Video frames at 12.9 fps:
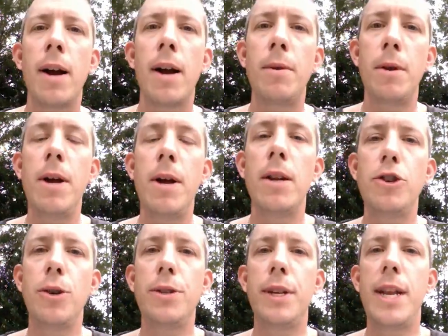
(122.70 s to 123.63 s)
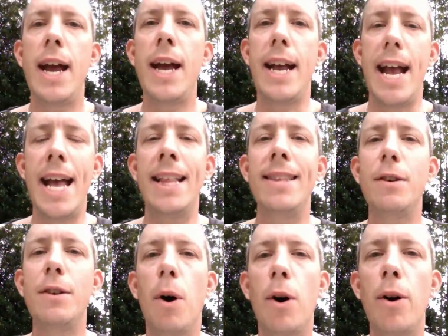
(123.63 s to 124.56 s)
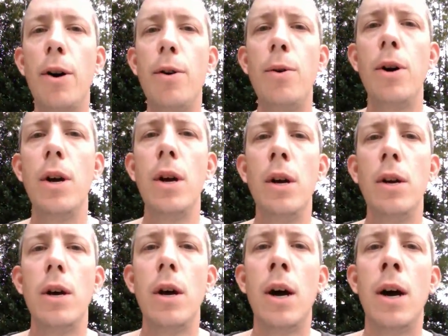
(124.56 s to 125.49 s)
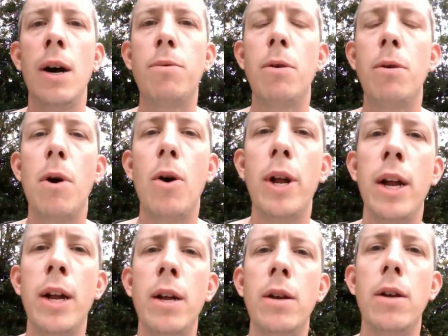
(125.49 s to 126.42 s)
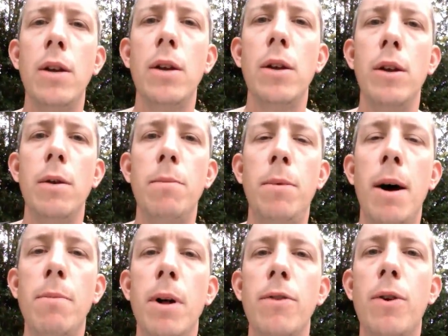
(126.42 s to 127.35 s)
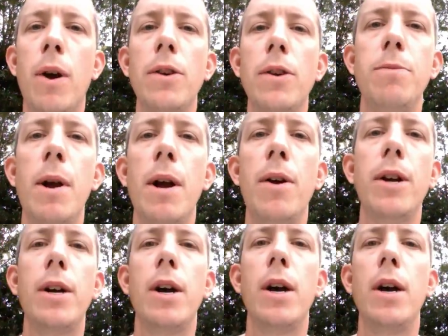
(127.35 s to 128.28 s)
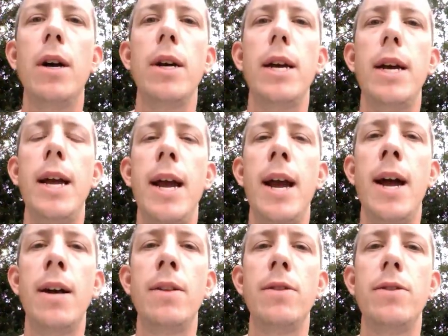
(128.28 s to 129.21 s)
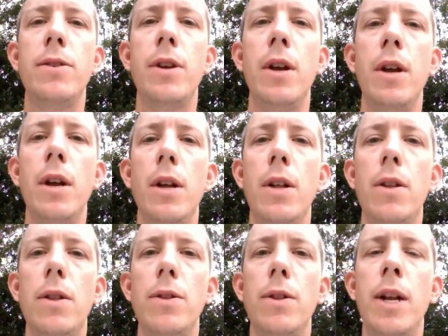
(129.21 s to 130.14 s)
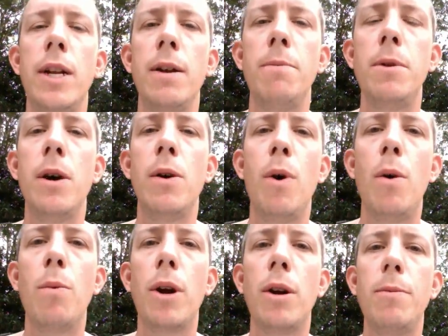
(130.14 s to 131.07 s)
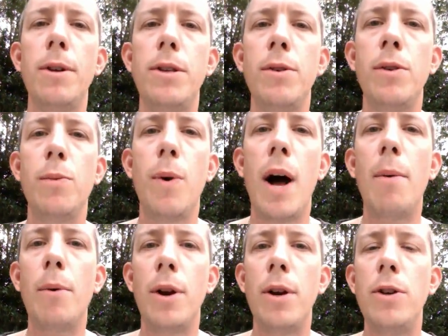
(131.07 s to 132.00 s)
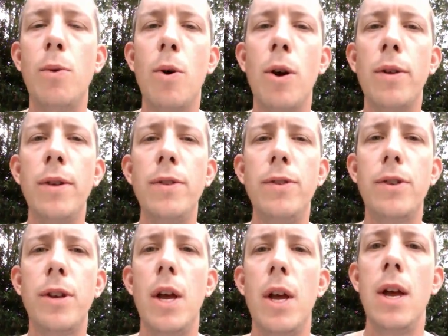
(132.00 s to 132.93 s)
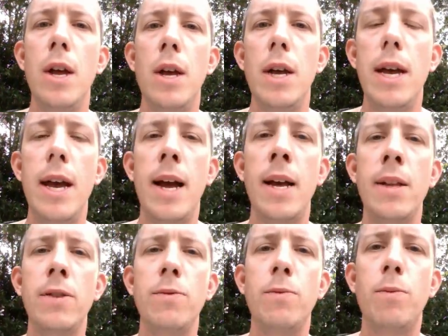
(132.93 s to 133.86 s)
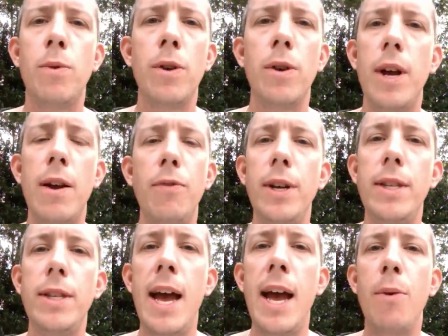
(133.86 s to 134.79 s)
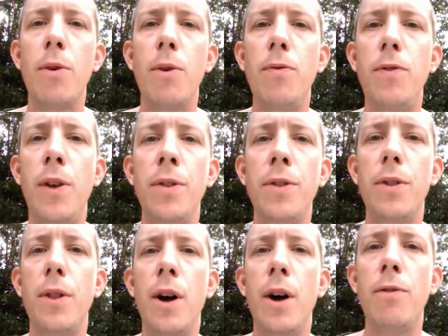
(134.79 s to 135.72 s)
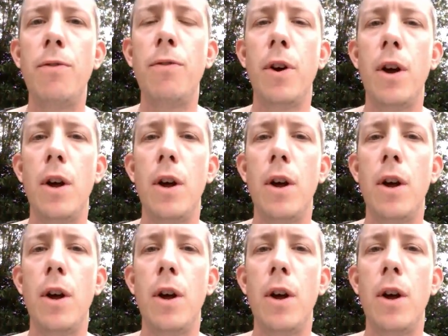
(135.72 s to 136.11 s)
going to be on his show today and tomorrow uh, promoting Pablove across America and letting them know what we're going to be doing while we're in New Orleans. And we're every day we're feeling the love